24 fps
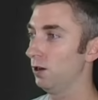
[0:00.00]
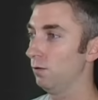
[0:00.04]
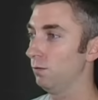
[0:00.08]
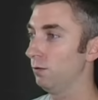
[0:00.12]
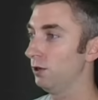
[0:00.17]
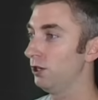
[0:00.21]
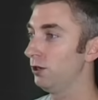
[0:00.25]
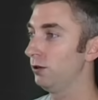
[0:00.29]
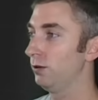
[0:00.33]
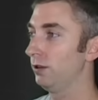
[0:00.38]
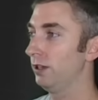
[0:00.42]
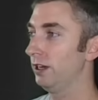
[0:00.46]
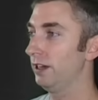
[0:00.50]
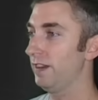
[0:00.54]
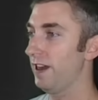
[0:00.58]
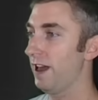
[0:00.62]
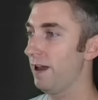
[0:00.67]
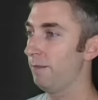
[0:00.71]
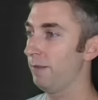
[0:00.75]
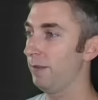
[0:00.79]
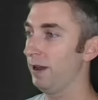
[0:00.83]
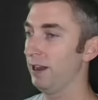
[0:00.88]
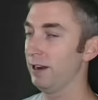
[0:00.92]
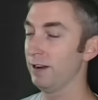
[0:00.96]
When you click
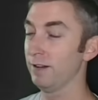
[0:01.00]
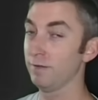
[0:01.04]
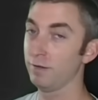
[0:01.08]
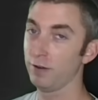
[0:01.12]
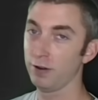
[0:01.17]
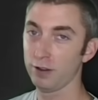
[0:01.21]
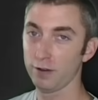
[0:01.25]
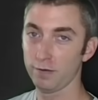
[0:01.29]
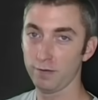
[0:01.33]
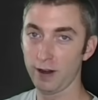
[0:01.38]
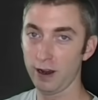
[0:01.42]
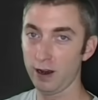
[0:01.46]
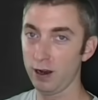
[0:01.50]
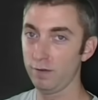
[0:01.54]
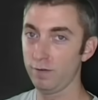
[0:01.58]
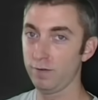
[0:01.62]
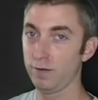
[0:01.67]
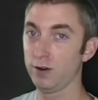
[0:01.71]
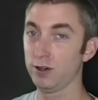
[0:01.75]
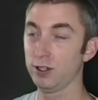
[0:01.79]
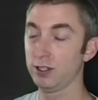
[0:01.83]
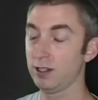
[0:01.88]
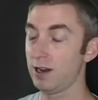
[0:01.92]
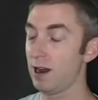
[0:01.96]
that button for the very
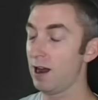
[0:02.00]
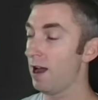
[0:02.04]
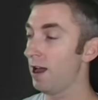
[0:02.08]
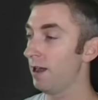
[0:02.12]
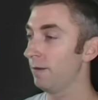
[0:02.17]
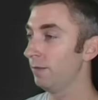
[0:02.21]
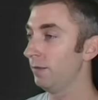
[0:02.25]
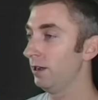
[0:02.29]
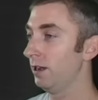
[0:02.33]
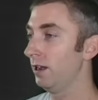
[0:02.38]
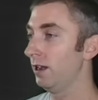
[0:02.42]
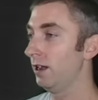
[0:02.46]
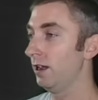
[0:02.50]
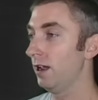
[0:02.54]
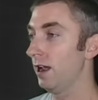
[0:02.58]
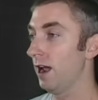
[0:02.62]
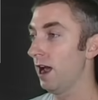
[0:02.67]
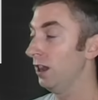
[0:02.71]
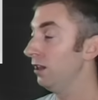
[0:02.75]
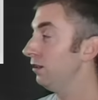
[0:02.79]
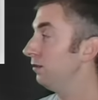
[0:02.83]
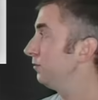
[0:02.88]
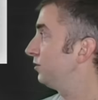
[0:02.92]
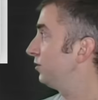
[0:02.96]
first time,
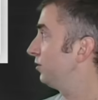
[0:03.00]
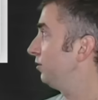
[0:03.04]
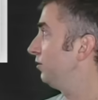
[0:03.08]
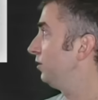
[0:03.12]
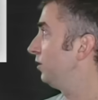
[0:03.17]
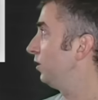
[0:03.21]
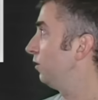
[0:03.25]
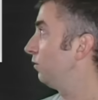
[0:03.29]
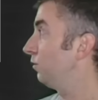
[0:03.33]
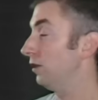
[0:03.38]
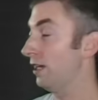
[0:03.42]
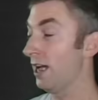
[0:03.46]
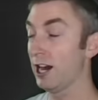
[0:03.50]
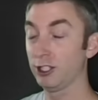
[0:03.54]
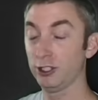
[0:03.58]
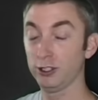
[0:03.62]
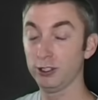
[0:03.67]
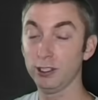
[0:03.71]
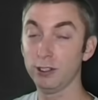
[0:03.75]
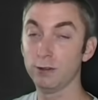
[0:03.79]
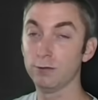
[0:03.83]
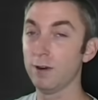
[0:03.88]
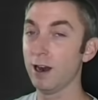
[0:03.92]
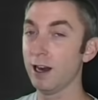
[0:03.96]
LM Studio will
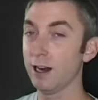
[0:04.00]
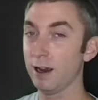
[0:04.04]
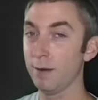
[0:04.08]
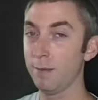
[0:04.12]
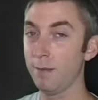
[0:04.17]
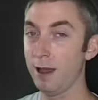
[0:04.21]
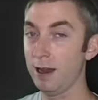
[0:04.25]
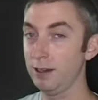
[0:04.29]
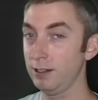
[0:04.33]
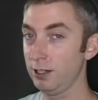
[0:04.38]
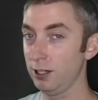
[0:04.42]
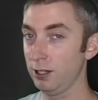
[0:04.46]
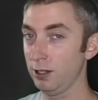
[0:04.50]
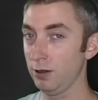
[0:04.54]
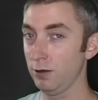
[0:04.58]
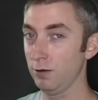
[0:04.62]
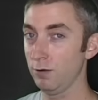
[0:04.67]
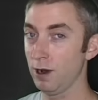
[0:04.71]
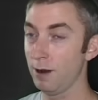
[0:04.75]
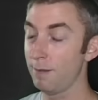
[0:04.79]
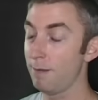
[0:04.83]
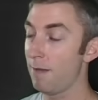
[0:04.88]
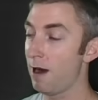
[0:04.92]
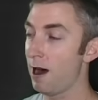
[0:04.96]
actually recommend to
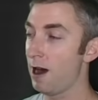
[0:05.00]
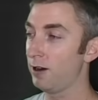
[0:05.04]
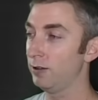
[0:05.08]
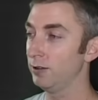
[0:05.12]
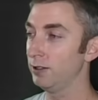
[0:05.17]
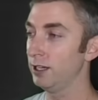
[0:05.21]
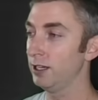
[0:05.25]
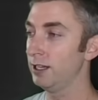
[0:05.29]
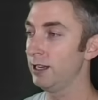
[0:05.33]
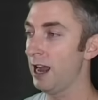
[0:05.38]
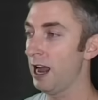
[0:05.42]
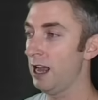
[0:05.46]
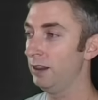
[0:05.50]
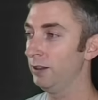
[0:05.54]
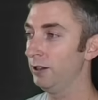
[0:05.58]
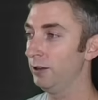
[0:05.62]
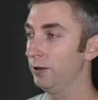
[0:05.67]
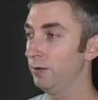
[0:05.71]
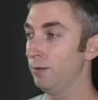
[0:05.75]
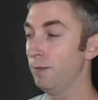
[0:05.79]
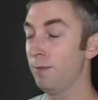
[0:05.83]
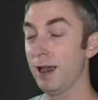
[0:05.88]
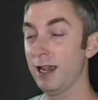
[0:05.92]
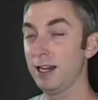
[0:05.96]
you a model to
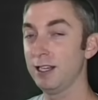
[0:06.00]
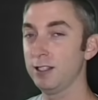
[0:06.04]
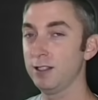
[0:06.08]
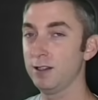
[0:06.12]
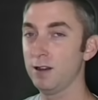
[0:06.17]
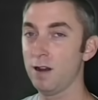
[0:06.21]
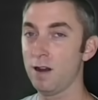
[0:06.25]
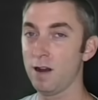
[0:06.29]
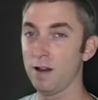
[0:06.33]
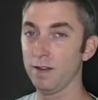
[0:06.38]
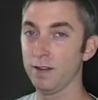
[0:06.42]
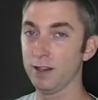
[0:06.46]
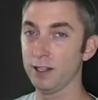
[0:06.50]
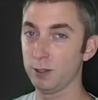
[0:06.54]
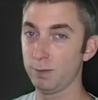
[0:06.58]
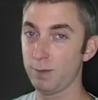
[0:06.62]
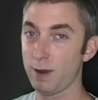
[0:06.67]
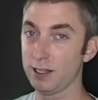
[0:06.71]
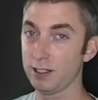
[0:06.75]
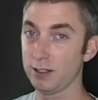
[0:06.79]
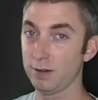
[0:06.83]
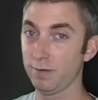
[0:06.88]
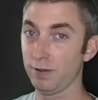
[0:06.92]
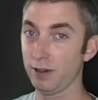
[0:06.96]
download based on the
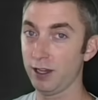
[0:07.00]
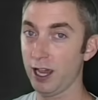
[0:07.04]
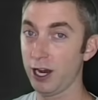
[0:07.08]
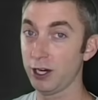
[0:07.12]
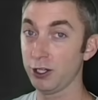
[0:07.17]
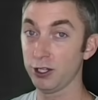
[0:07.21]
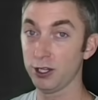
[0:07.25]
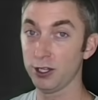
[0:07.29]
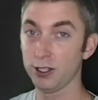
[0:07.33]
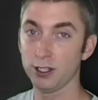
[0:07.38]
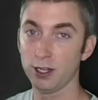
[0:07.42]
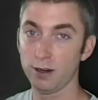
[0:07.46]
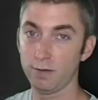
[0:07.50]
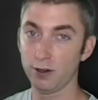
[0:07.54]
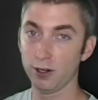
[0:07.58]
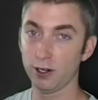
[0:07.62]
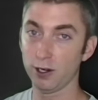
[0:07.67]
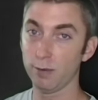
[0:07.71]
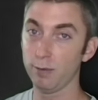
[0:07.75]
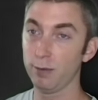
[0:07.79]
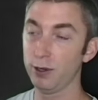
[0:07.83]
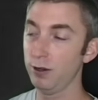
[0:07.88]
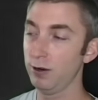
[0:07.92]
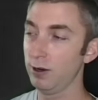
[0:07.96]
specifications of your
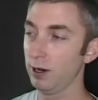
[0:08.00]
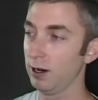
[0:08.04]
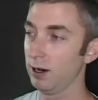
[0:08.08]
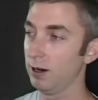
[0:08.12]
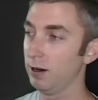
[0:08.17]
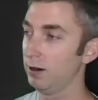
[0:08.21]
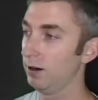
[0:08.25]
computer.